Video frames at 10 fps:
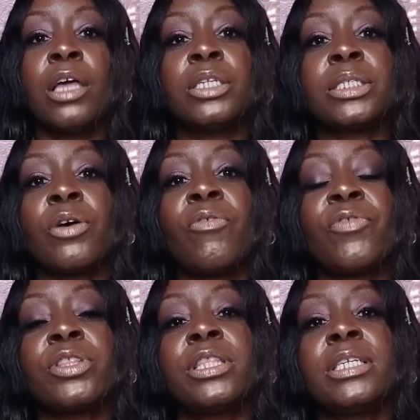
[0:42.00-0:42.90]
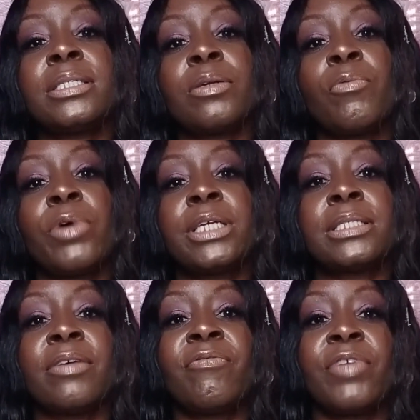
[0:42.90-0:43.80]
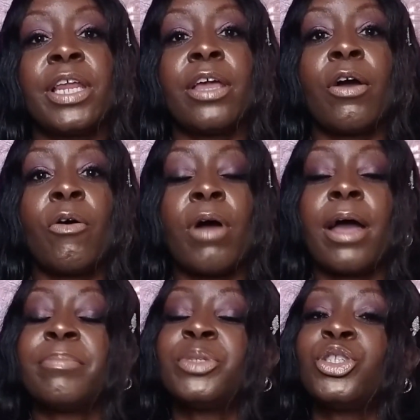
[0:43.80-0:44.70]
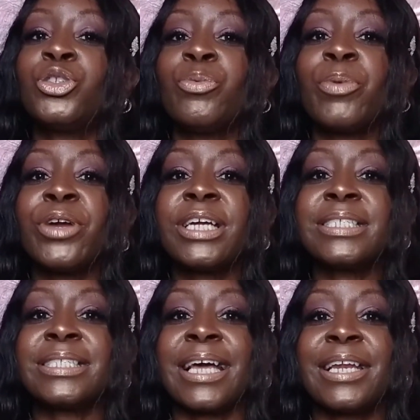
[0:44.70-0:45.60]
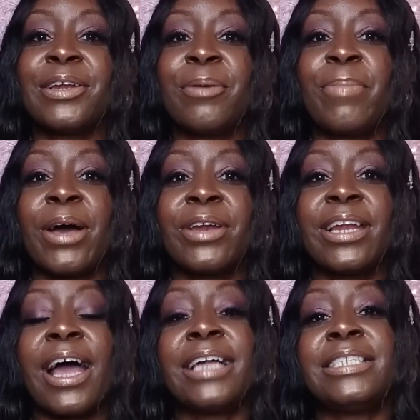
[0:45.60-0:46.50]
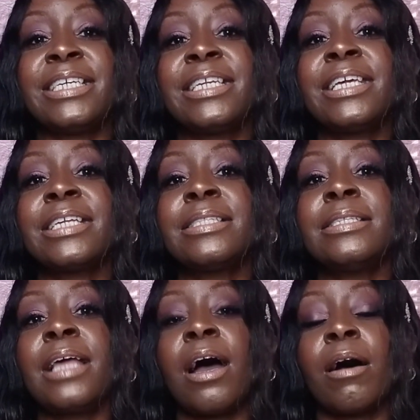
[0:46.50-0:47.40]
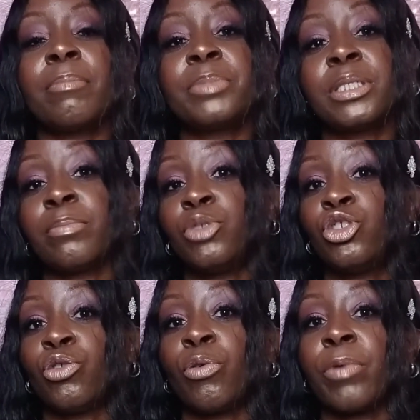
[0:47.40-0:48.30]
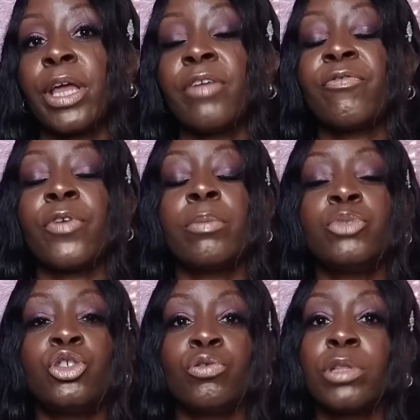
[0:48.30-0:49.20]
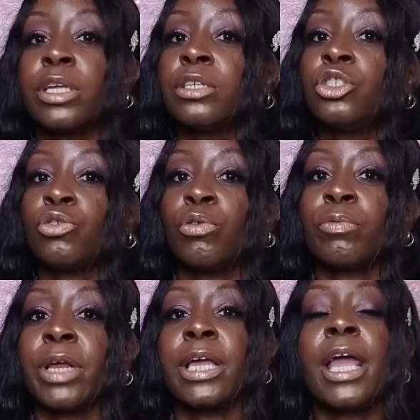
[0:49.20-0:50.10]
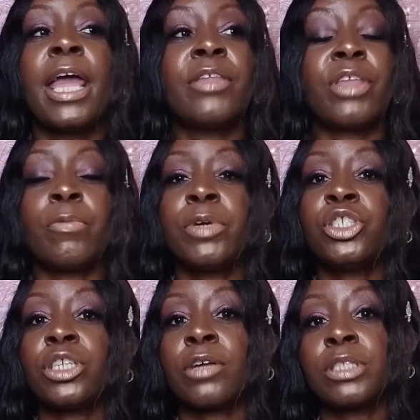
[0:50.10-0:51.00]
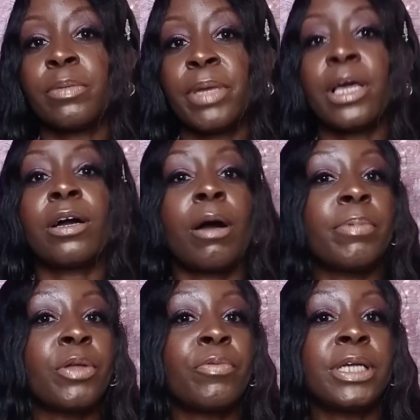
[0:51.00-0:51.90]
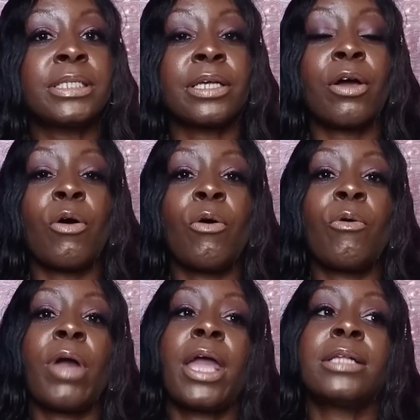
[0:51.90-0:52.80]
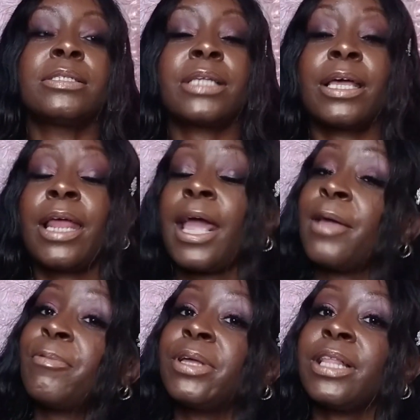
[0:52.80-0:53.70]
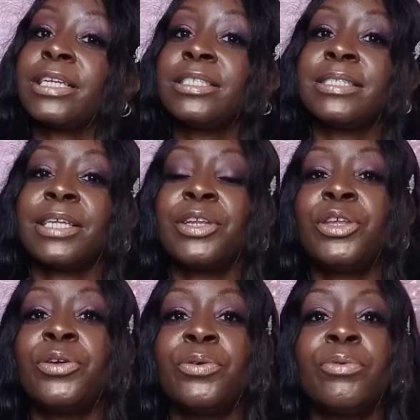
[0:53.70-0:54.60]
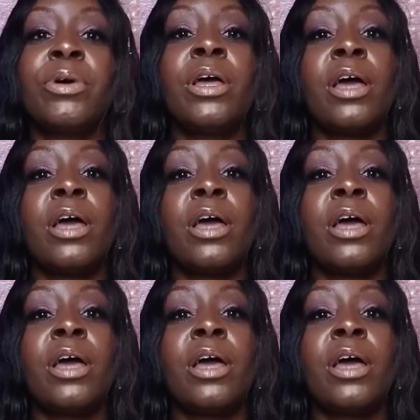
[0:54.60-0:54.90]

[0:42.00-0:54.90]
So for this week's video, I'm super excited about it. I did get some jewelry from Jeulia Jewelry. They reached out to me a couple of weeks ago and said, hey, we'd like to send you